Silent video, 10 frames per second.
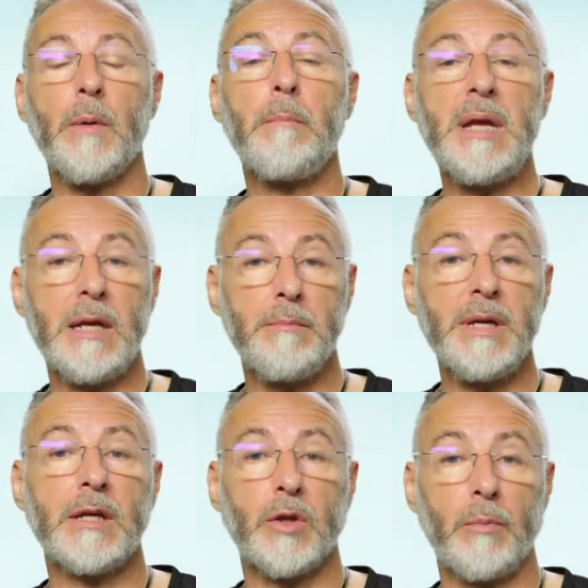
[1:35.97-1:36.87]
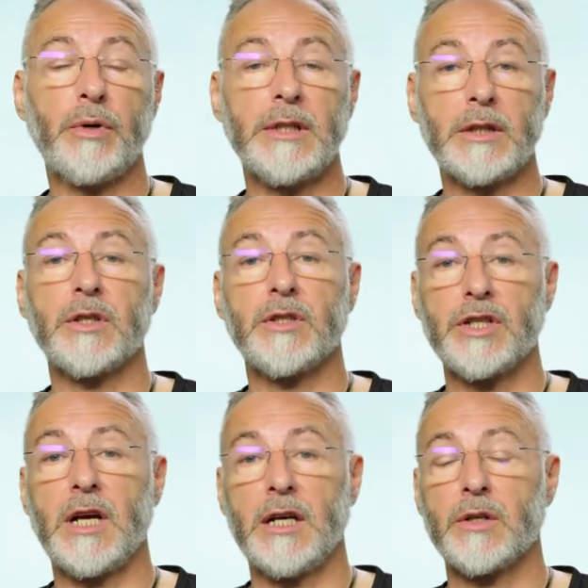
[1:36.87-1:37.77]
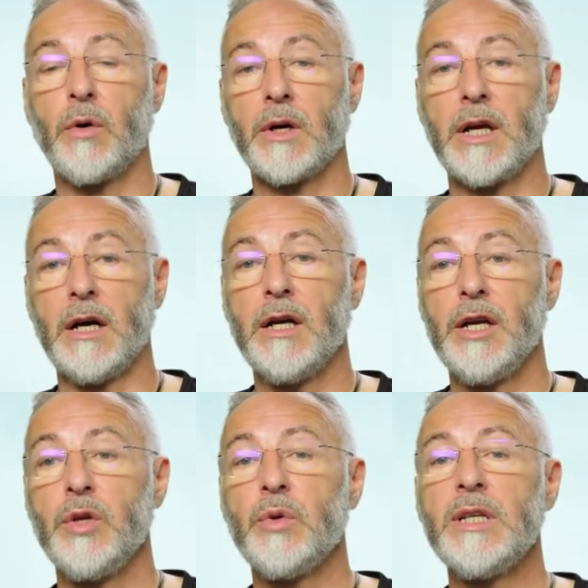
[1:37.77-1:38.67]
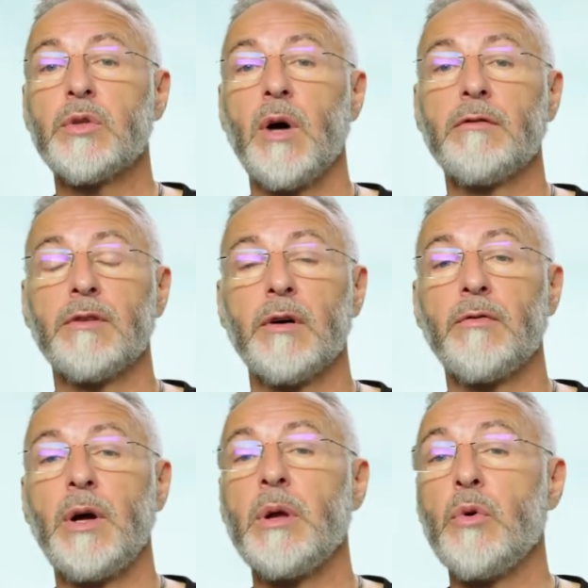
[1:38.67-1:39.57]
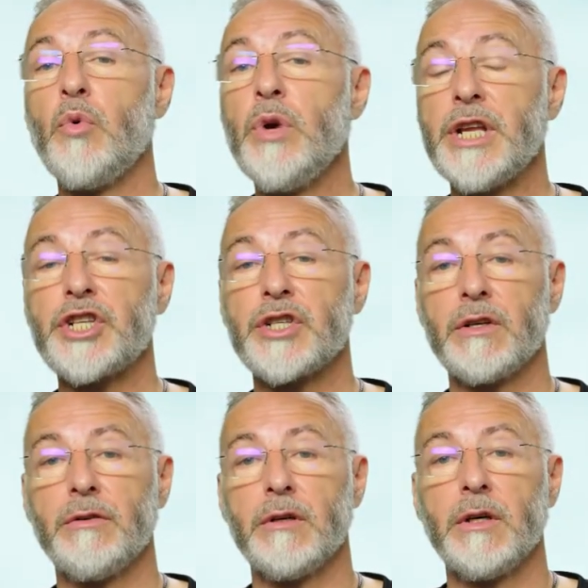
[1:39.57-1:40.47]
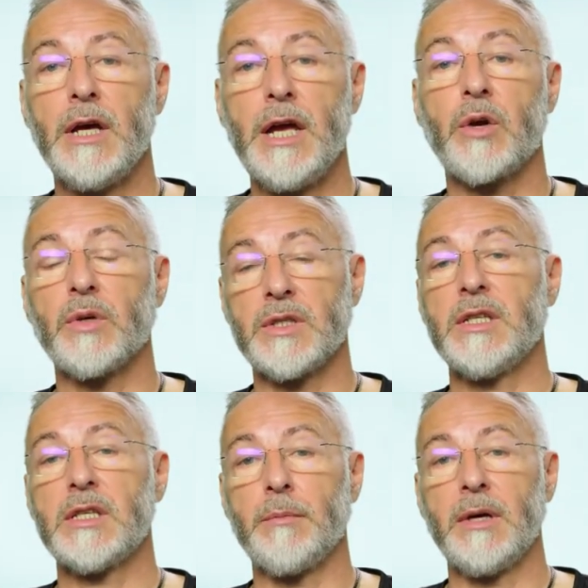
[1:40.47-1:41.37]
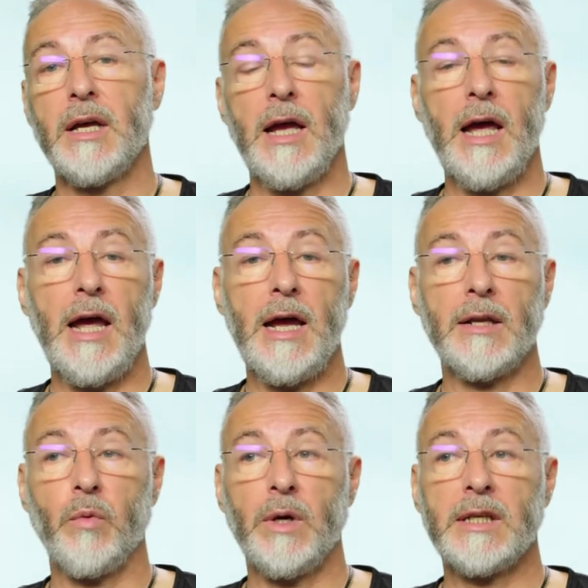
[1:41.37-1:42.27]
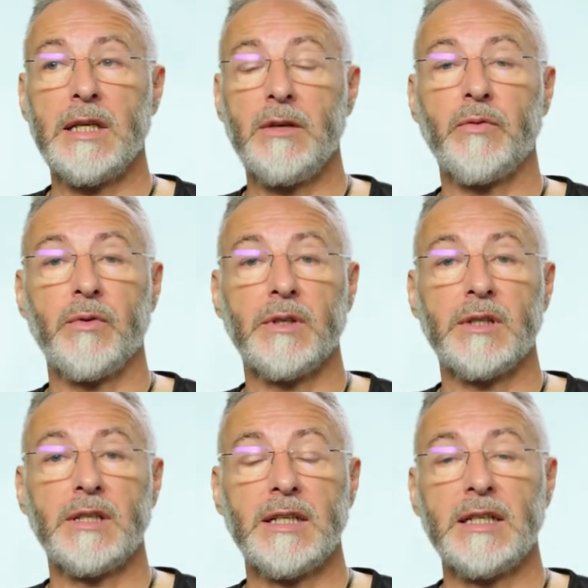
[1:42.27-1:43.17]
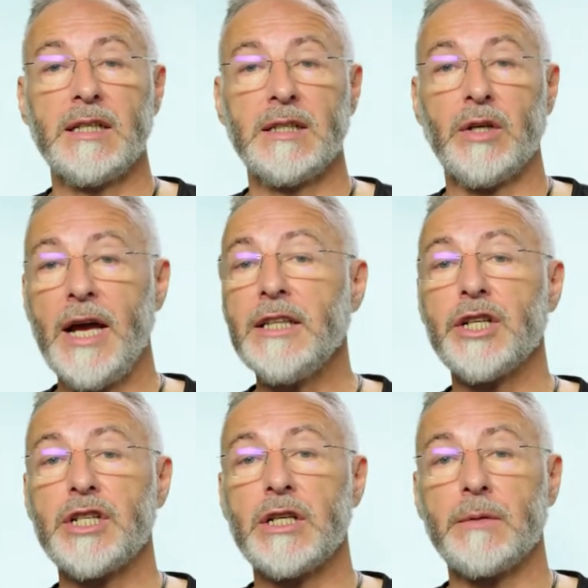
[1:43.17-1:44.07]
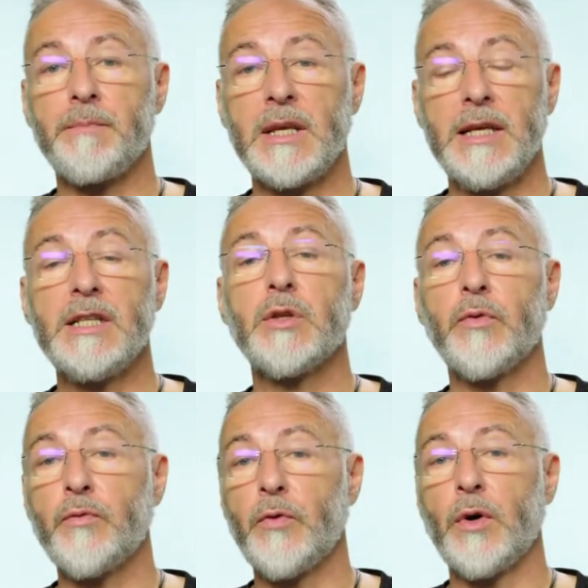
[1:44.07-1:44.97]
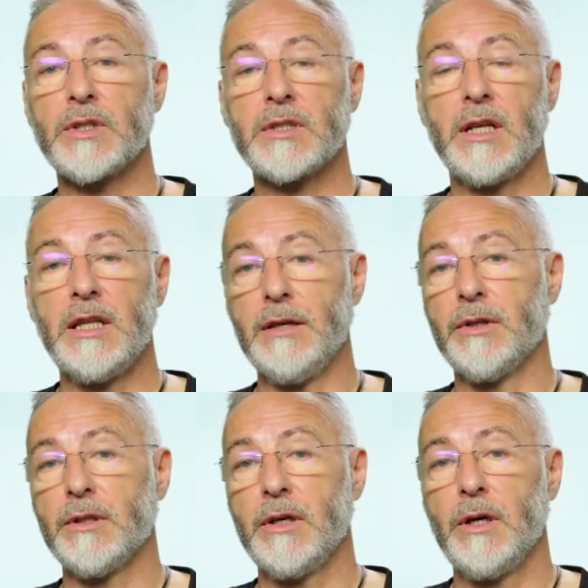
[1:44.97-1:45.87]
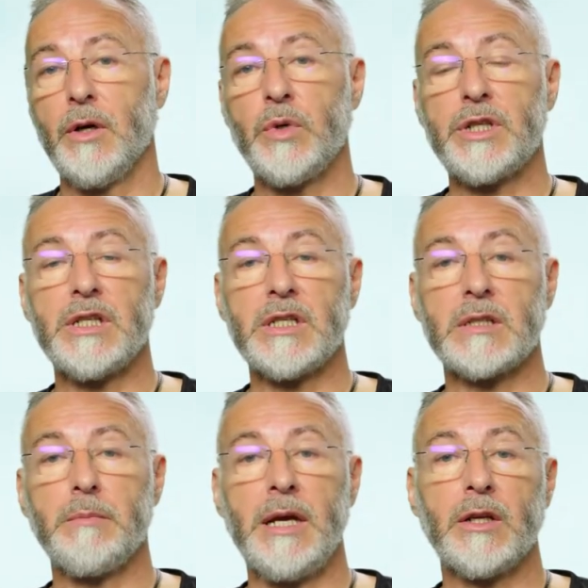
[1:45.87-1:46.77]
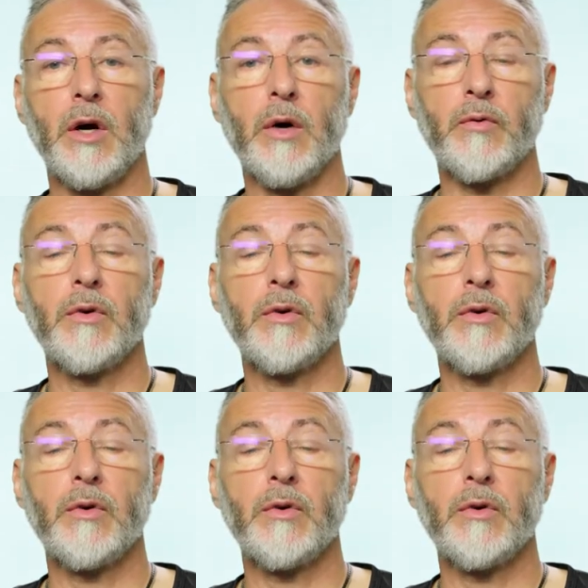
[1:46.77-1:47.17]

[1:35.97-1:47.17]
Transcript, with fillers: a big, big top predator such as orca, you need to have a very rich ecosystem. And what gives the energy is the first level, which is made of